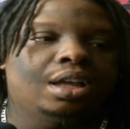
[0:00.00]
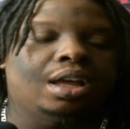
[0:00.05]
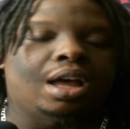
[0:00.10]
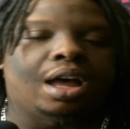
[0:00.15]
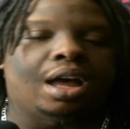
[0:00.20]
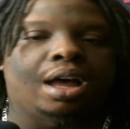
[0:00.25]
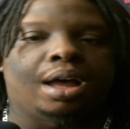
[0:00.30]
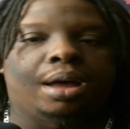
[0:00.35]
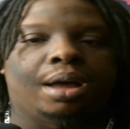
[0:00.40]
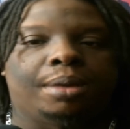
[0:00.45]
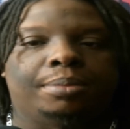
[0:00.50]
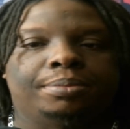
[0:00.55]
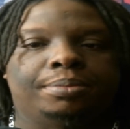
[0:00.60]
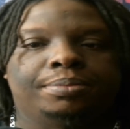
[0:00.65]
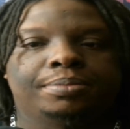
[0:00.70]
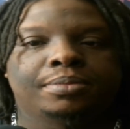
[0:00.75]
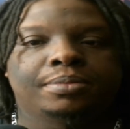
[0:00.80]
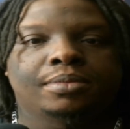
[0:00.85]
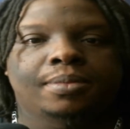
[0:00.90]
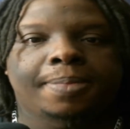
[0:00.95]

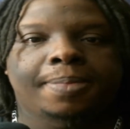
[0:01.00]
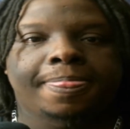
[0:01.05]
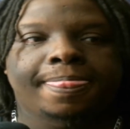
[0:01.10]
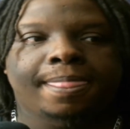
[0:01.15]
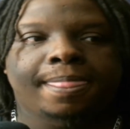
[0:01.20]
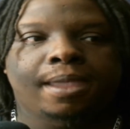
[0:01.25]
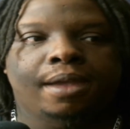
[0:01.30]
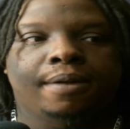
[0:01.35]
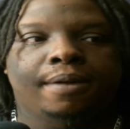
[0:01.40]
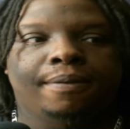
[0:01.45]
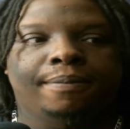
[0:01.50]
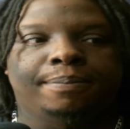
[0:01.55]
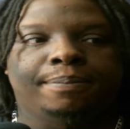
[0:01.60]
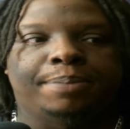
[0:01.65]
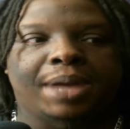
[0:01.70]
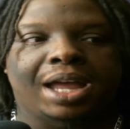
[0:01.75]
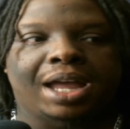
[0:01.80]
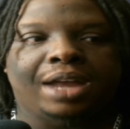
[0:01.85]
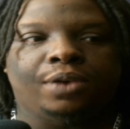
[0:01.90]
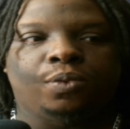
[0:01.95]

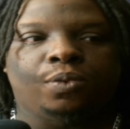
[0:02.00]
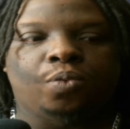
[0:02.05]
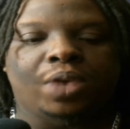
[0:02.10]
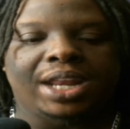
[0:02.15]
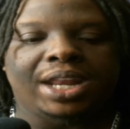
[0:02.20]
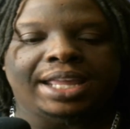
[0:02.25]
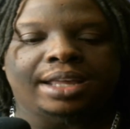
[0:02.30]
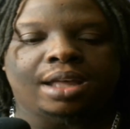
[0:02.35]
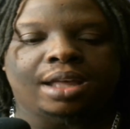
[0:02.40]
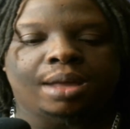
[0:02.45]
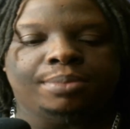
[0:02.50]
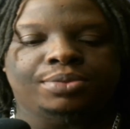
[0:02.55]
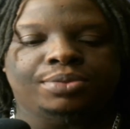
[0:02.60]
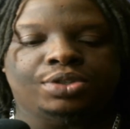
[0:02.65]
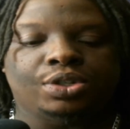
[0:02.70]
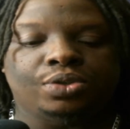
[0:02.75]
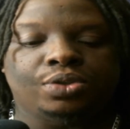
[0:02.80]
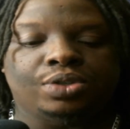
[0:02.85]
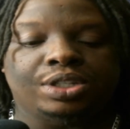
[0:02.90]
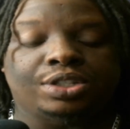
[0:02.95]
But when it comes
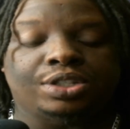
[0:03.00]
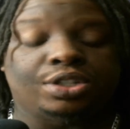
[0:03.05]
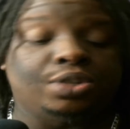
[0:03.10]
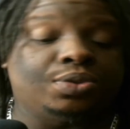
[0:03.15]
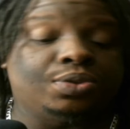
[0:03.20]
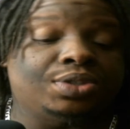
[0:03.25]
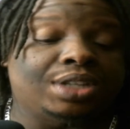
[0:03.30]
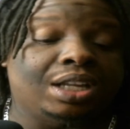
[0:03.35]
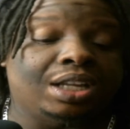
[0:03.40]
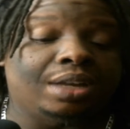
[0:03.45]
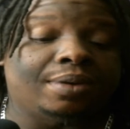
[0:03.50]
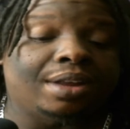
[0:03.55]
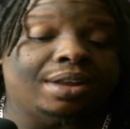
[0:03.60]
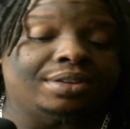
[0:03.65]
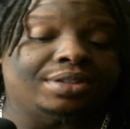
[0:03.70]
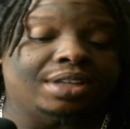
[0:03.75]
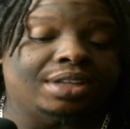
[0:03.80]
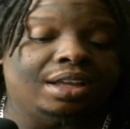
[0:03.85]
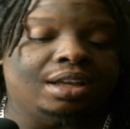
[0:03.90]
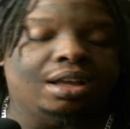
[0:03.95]
to just you sitting around
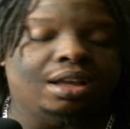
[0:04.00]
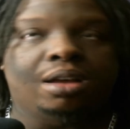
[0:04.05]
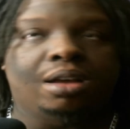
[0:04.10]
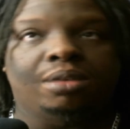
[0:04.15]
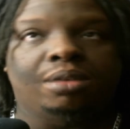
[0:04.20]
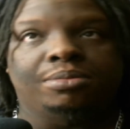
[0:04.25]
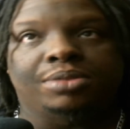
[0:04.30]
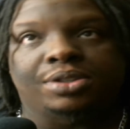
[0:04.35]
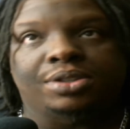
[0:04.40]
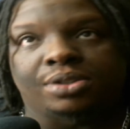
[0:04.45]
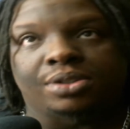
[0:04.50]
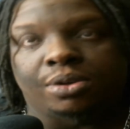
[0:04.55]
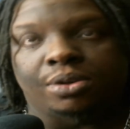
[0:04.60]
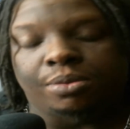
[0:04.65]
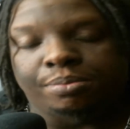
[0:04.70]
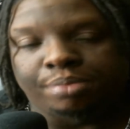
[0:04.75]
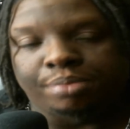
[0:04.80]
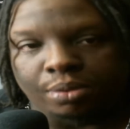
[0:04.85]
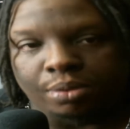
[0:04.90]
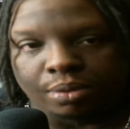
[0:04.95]
saying, oh, I'm just so
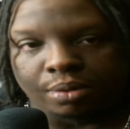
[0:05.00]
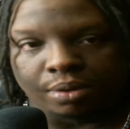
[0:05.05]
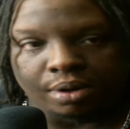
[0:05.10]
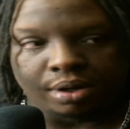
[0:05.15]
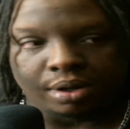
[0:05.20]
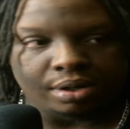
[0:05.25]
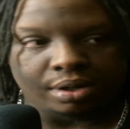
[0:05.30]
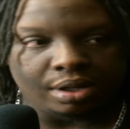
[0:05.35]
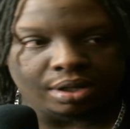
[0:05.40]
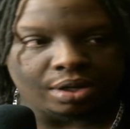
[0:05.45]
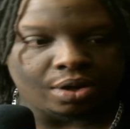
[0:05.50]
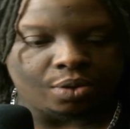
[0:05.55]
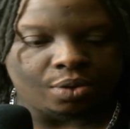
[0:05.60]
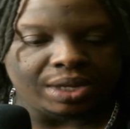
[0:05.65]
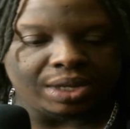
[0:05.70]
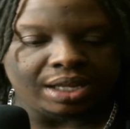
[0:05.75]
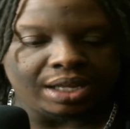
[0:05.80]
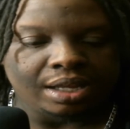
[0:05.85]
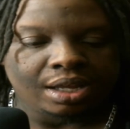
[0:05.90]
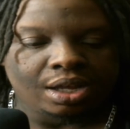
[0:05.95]
bored,
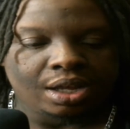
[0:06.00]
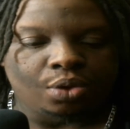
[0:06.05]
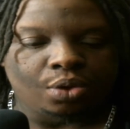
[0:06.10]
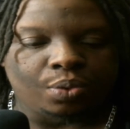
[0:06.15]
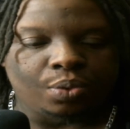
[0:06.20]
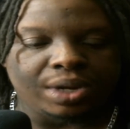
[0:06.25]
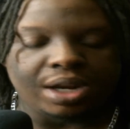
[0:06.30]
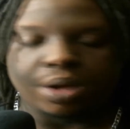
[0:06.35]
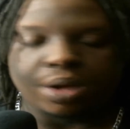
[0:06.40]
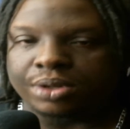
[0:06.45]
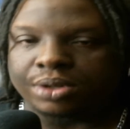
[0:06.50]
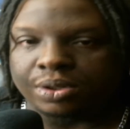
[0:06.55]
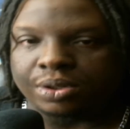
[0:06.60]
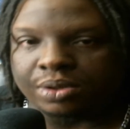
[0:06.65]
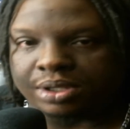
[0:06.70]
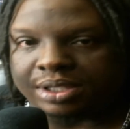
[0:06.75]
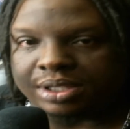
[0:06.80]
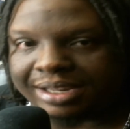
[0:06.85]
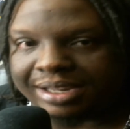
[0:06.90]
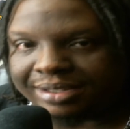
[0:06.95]
we don't do
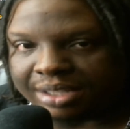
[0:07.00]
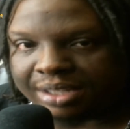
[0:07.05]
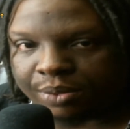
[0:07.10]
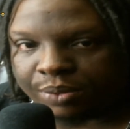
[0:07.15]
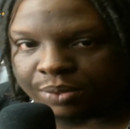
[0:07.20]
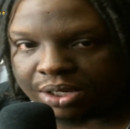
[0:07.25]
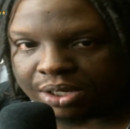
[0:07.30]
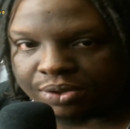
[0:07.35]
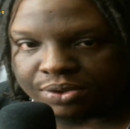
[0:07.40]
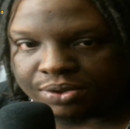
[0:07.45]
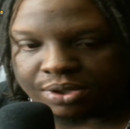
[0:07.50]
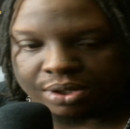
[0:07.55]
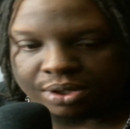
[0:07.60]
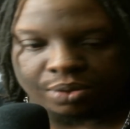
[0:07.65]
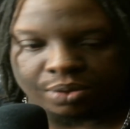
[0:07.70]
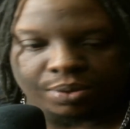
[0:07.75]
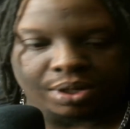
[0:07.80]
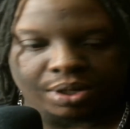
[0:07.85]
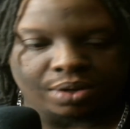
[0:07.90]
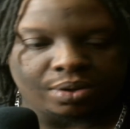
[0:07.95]
the things that we used to
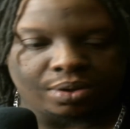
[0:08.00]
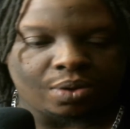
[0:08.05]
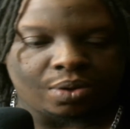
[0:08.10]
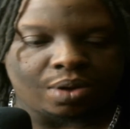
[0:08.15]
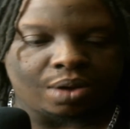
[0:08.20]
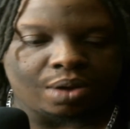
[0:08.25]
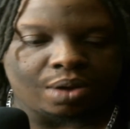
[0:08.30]
do. We don't go out.